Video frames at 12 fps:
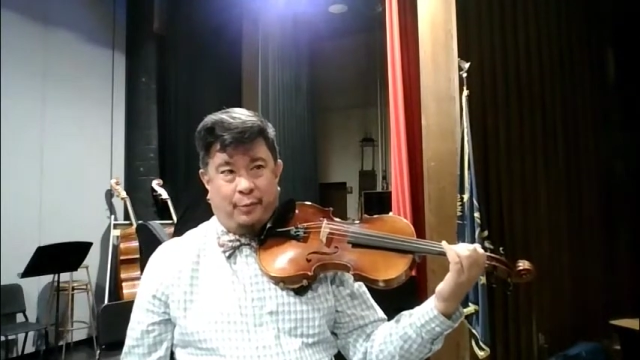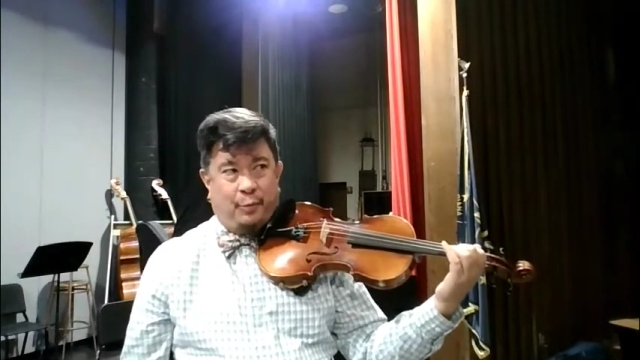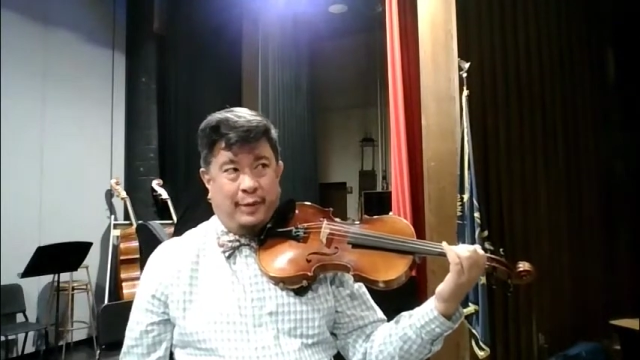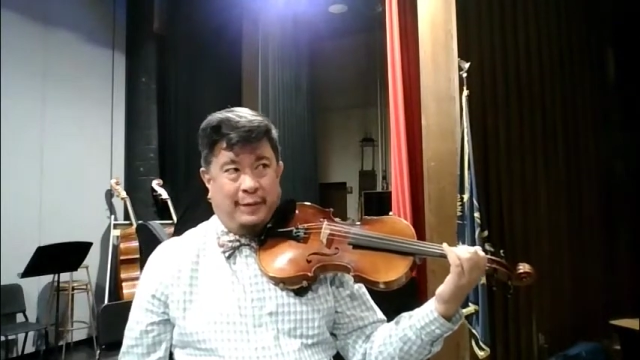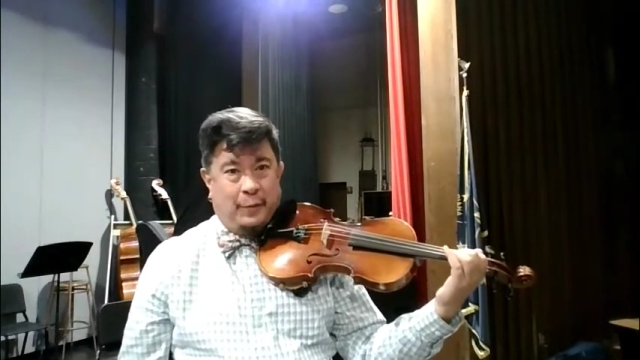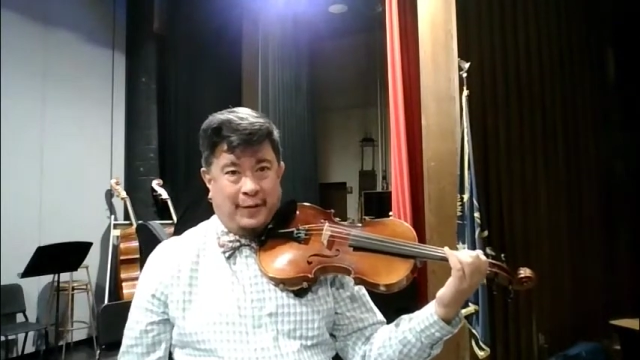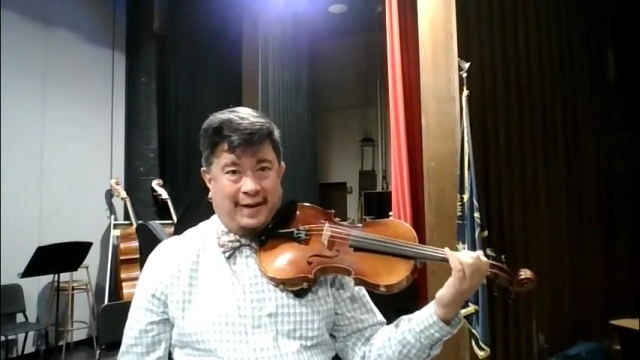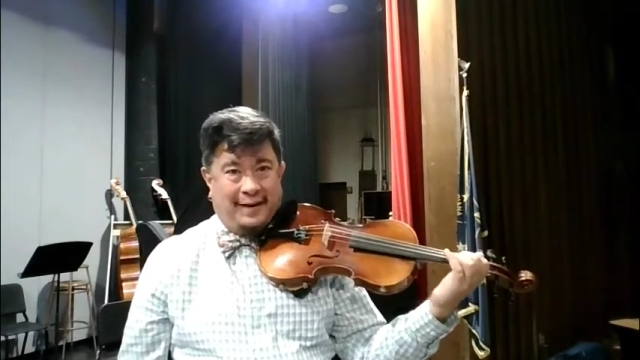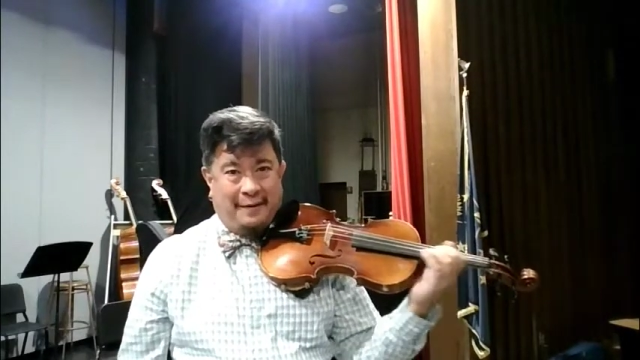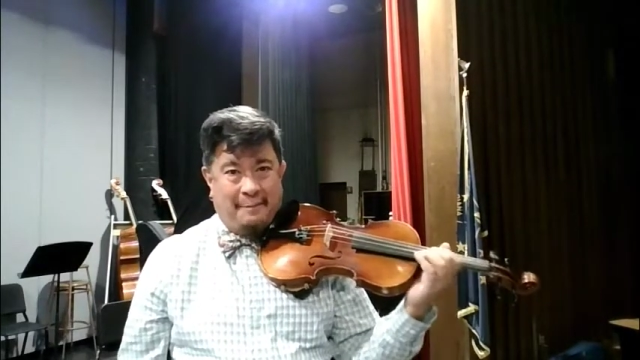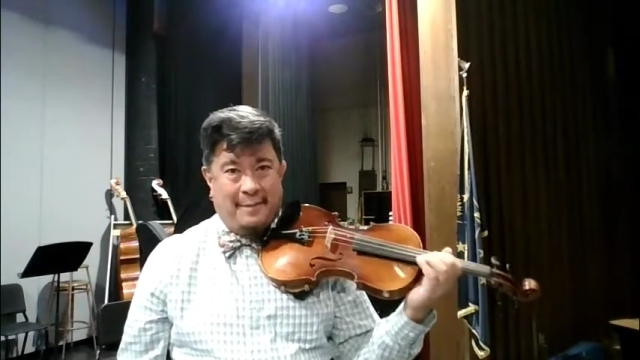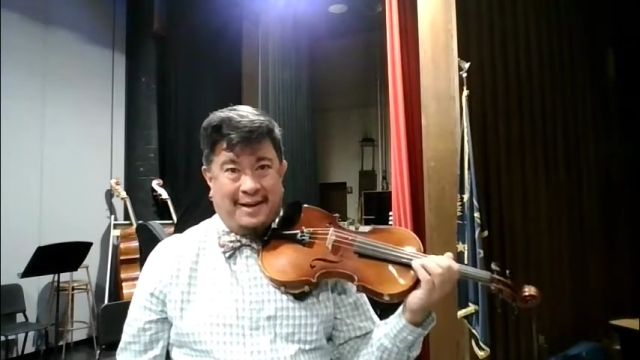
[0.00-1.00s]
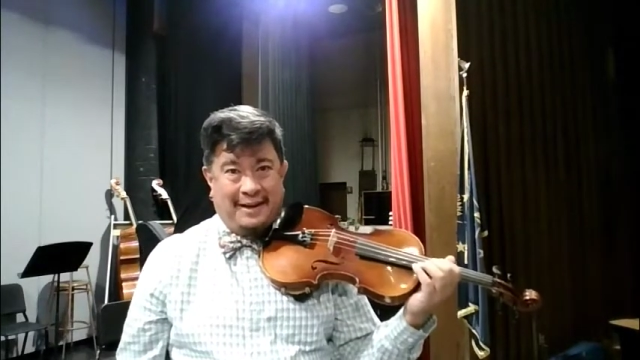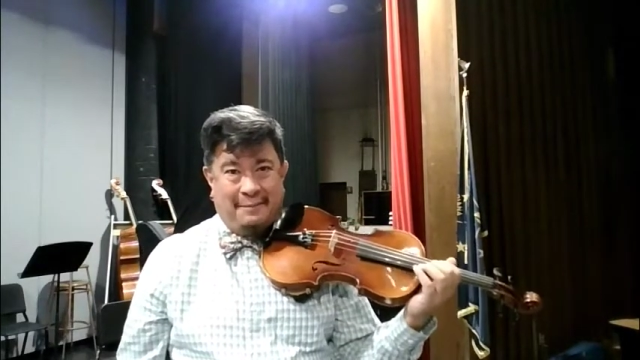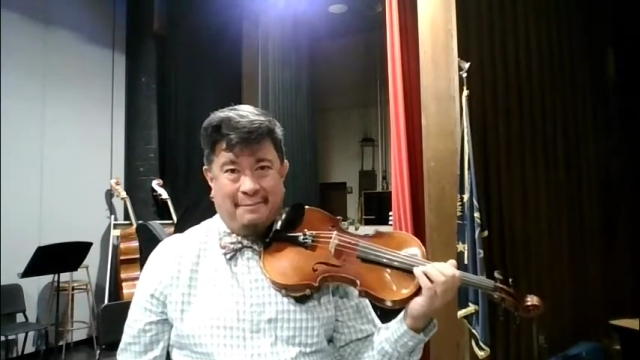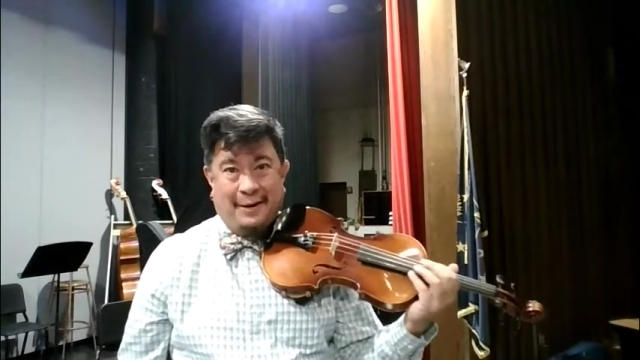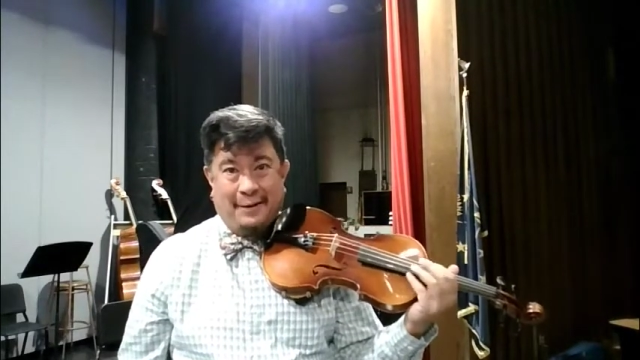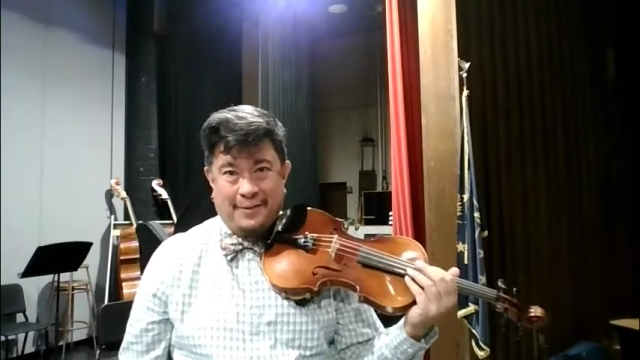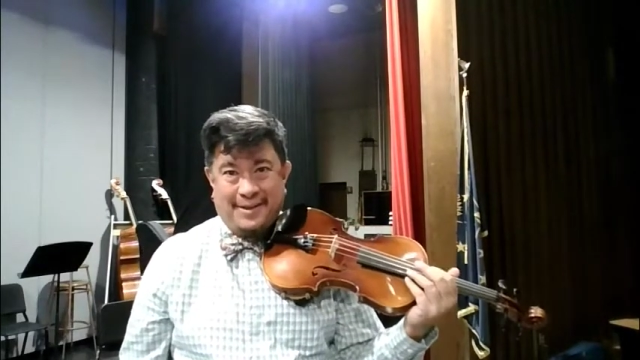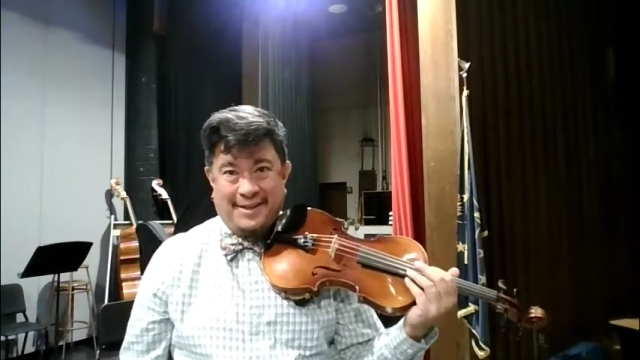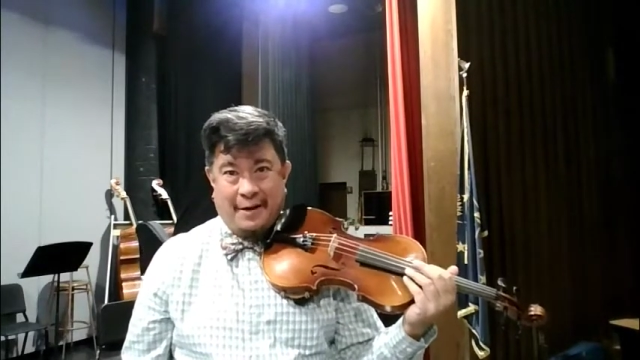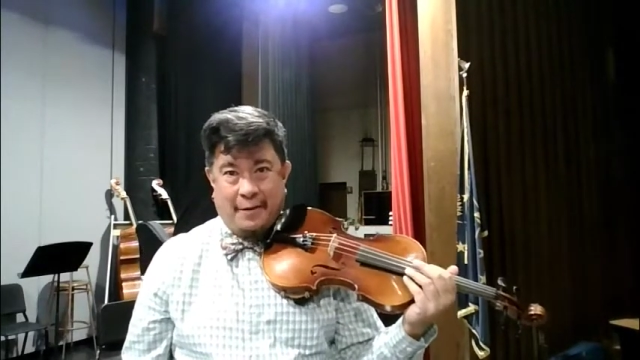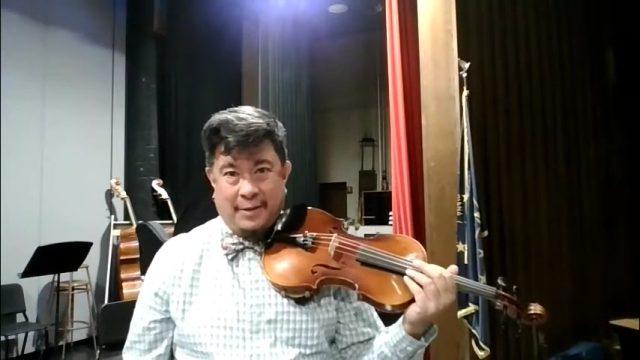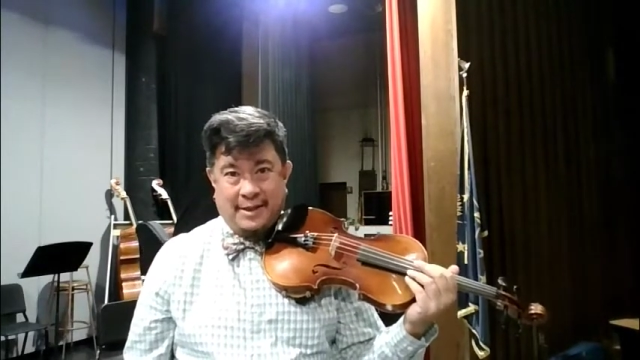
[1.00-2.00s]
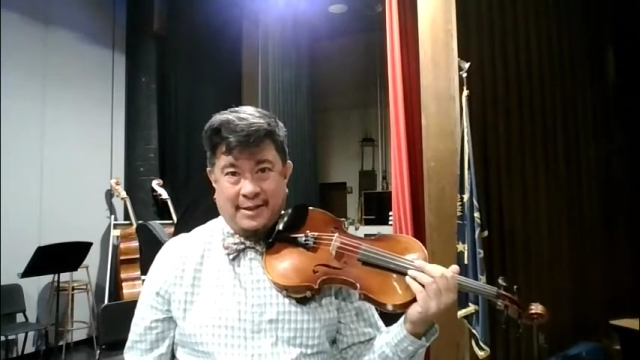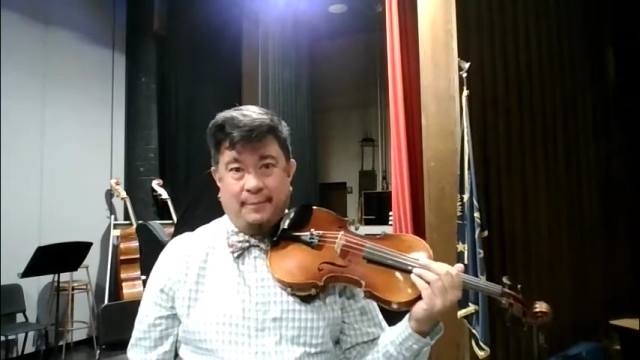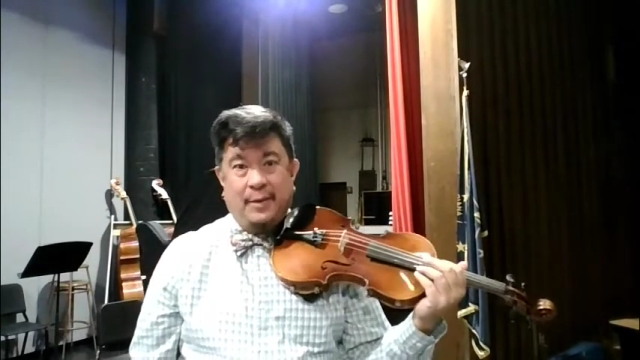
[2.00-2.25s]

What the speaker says: be working on making better sound,